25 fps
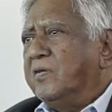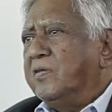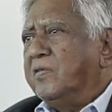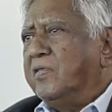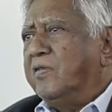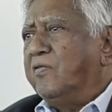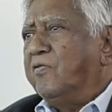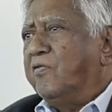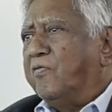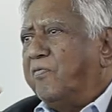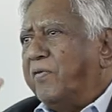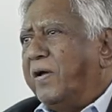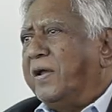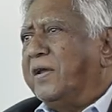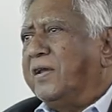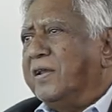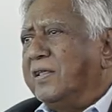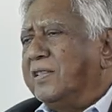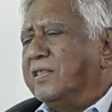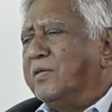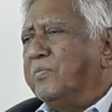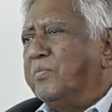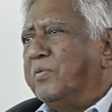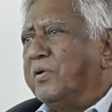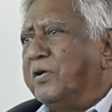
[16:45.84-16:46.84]
they were
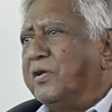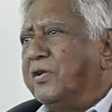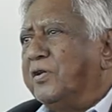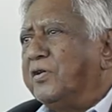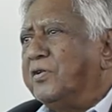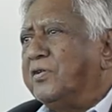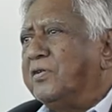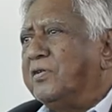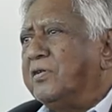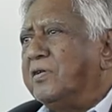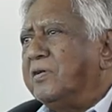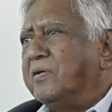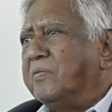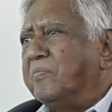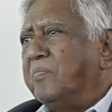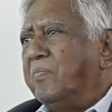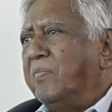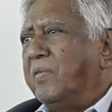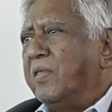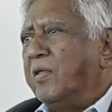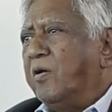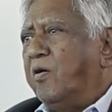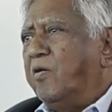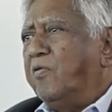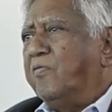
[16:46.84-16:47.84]
fighting the British
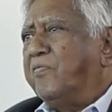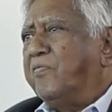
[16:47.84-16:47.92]
or